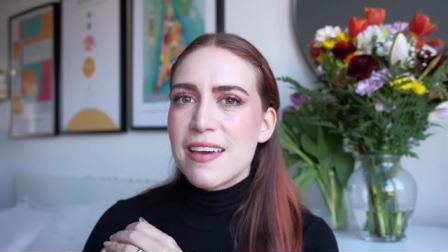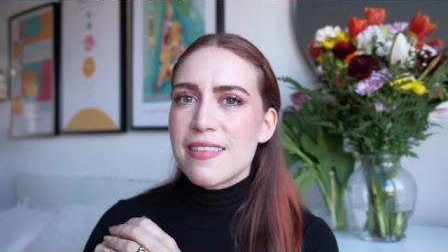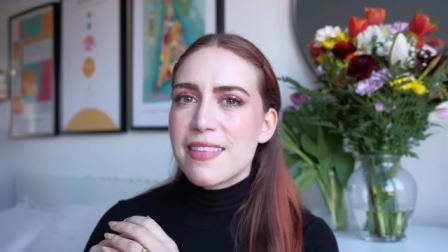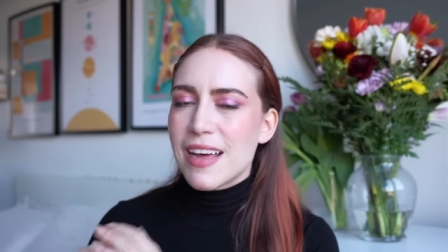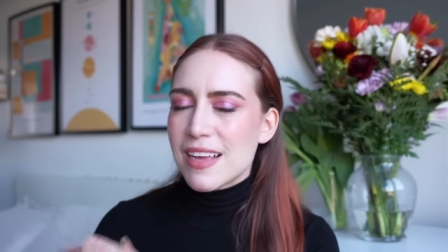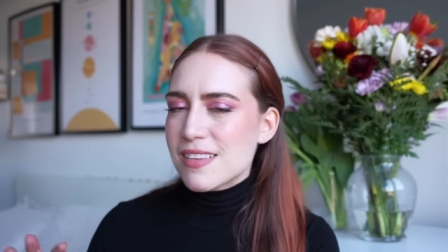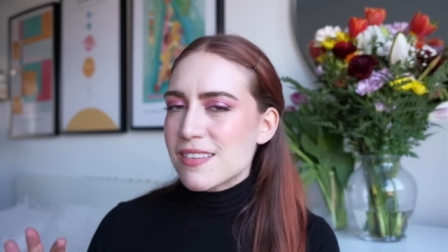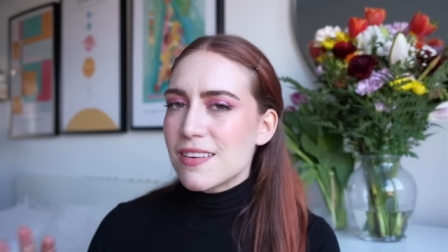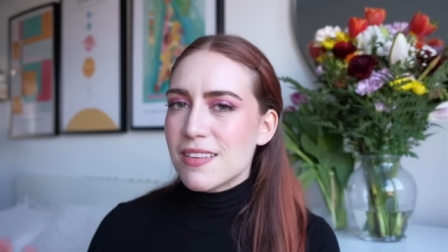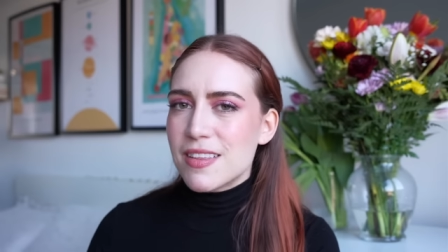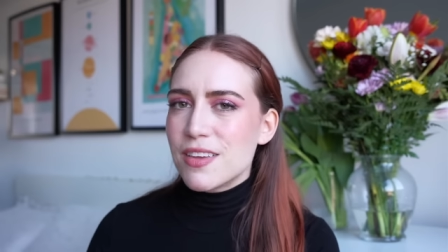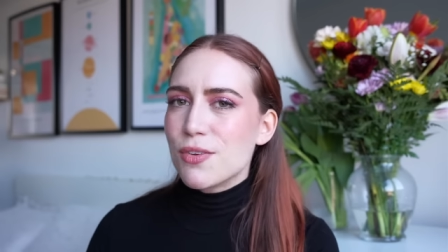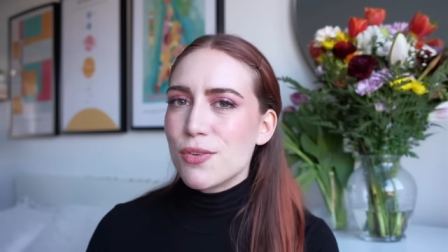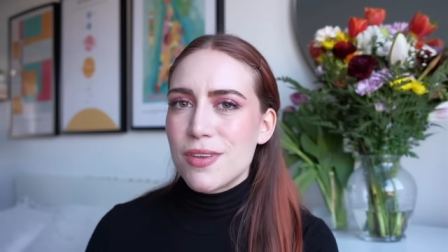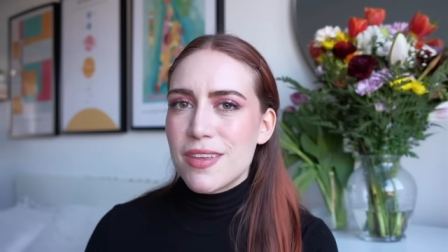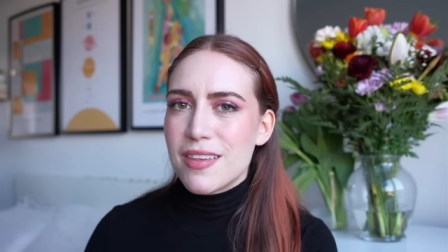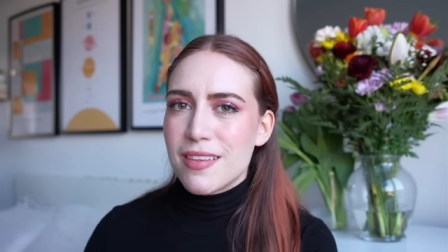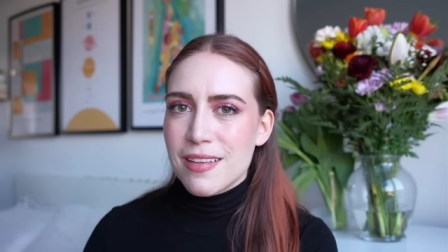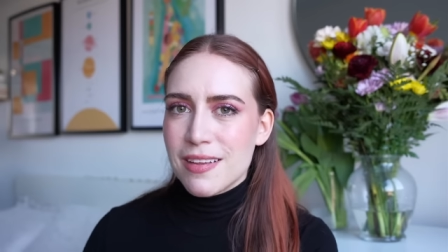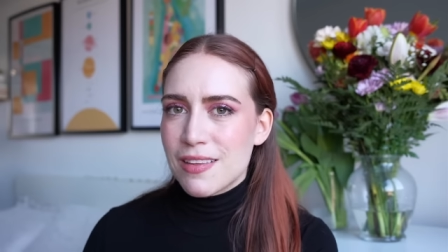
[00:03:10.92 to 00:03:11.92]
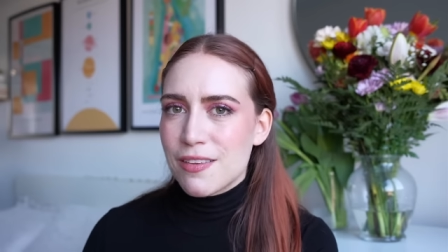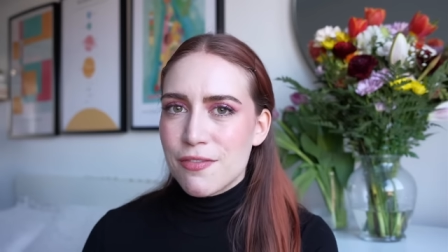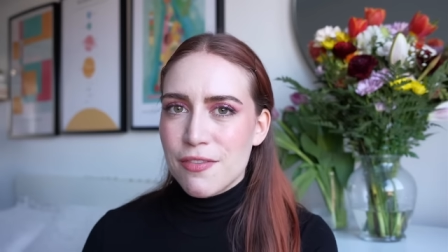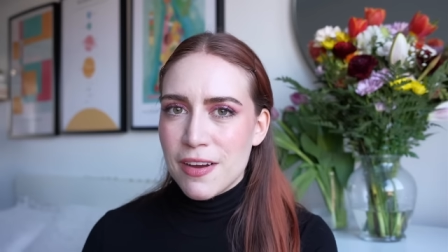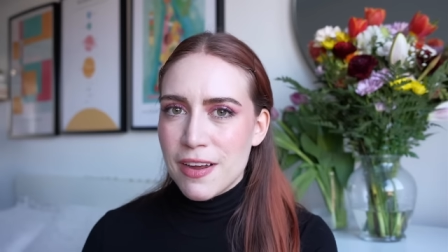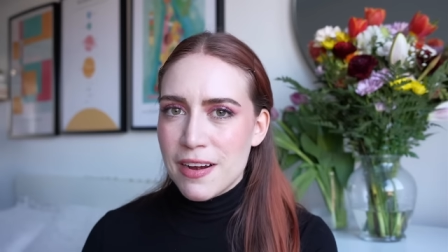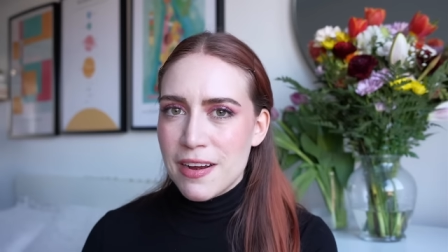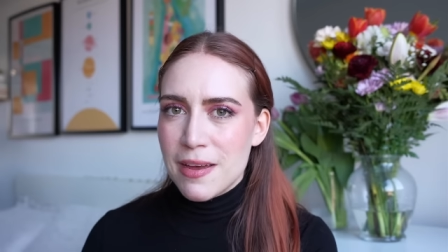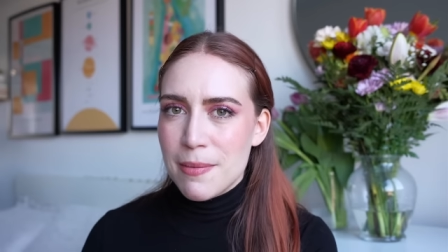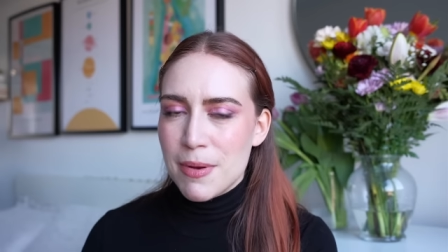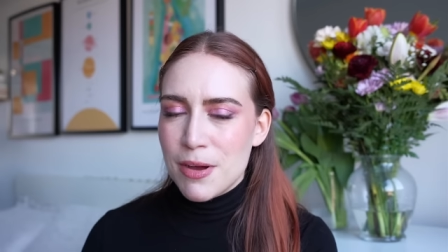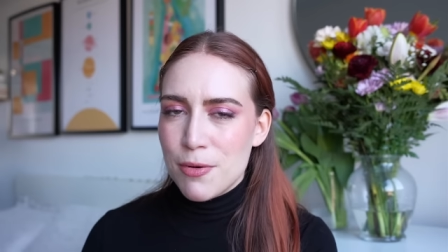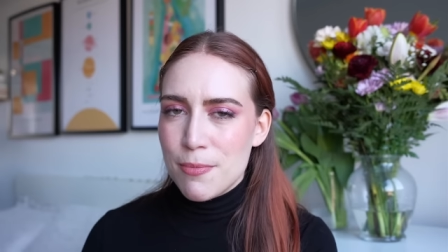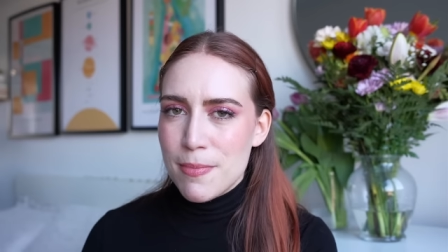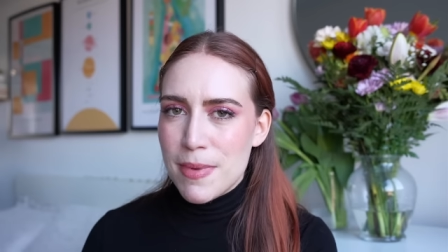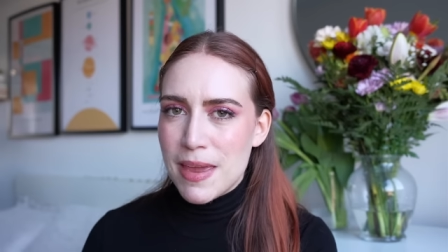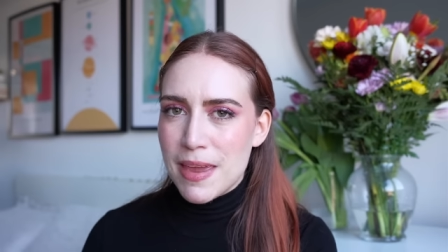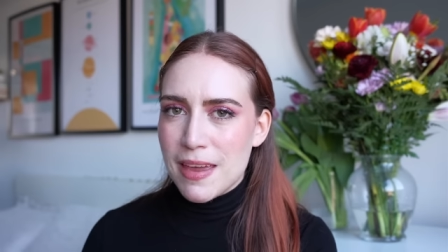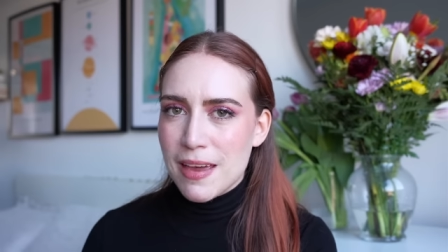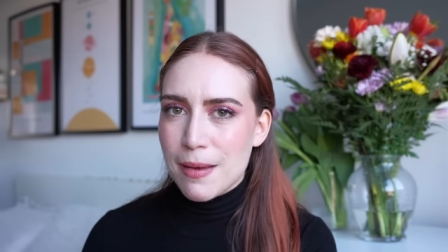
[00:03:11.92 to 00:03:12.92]
That's not the only thing that's fun about
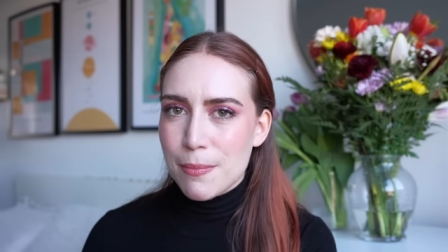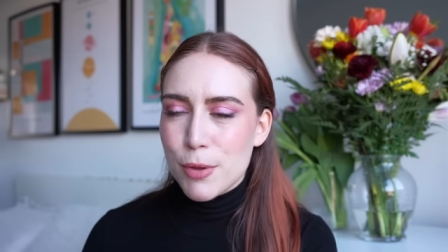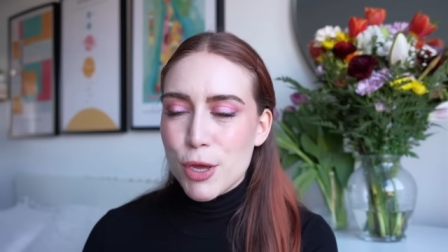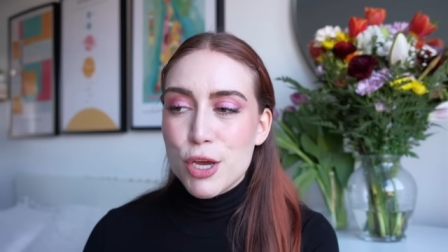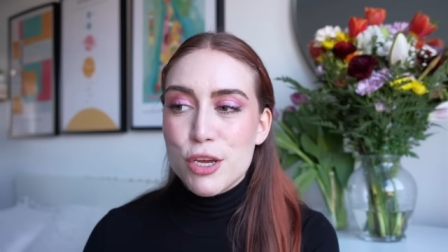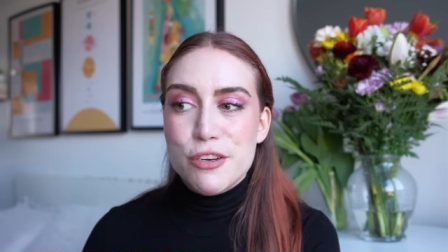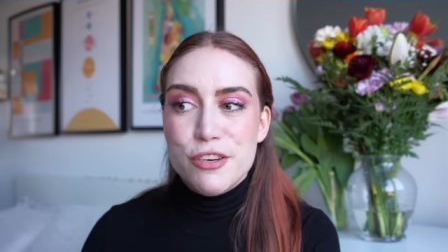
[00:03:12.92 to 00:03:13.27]
makeup.